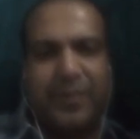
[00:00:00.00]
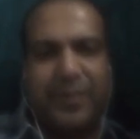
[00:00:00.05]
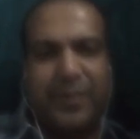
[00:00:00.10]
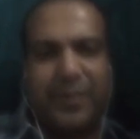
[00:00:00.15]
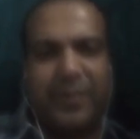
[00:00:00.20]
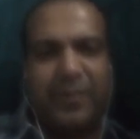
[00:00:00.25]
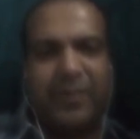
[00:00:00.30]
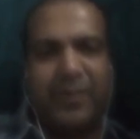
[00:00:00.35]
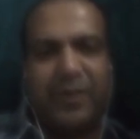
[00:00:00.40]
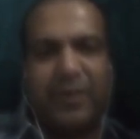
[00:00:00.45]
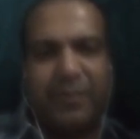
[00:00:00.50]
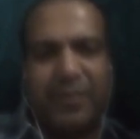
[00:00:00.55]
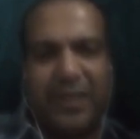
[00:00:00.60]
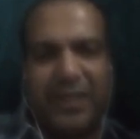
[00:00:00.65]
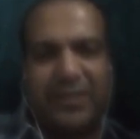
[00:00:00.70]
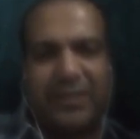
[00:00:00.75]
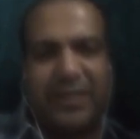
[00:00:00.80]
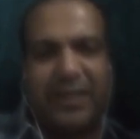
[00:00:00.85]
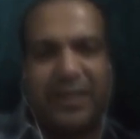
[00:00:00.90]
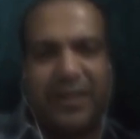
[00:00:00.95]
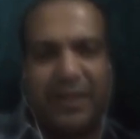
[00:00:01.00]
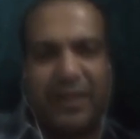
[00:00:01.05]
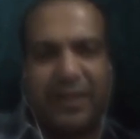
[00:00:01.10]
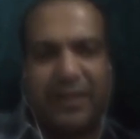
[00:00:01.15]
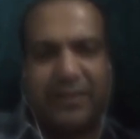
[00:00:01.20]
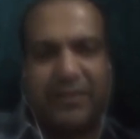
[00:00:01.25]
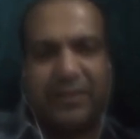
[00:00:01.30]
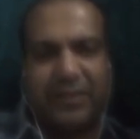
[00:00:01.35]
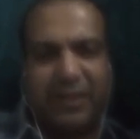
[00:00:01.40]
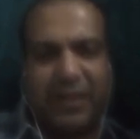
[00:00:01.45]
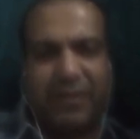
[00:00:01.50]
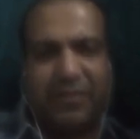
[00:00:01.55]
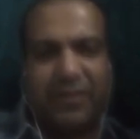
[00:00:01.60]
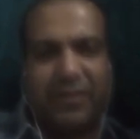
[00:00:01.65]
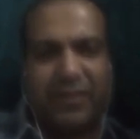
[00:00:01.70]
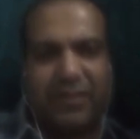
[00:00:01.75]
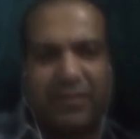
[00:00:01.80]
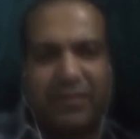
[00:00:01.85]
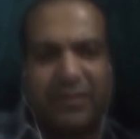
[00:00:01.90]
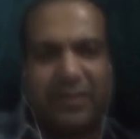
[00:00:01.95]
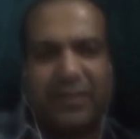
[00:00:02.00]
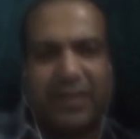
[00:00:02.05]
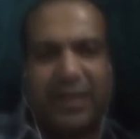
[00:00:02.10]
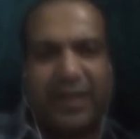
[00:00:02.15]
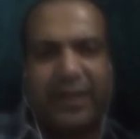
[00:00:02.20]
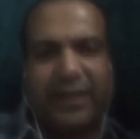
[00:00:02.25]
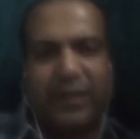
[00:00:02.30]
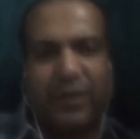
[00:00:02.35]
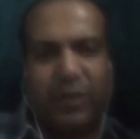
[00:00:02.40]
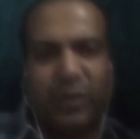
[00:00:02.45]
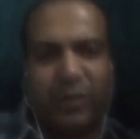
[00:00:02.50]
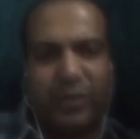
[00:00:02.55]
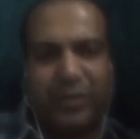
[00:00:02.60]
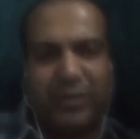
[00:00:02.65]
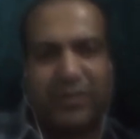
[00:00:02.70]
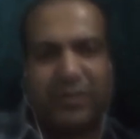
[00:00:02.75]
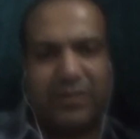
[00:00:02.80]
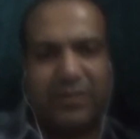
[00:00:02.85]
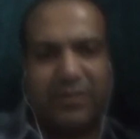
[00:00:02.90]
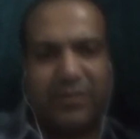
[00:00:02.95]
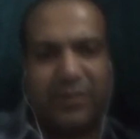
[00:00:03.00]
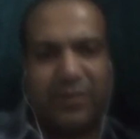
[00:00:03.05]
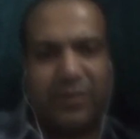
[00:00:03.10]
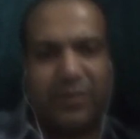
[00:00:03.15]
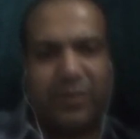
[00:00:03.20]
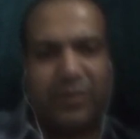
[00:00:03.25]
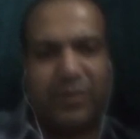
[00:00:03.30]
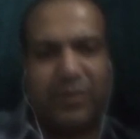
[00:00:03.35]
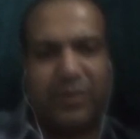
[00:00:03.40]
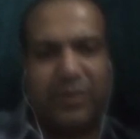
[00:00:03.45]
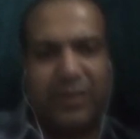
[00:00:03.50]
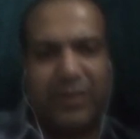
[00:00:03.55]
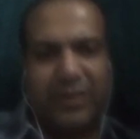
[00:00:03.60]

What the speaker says: Even the best headlines have a slight twist, you know.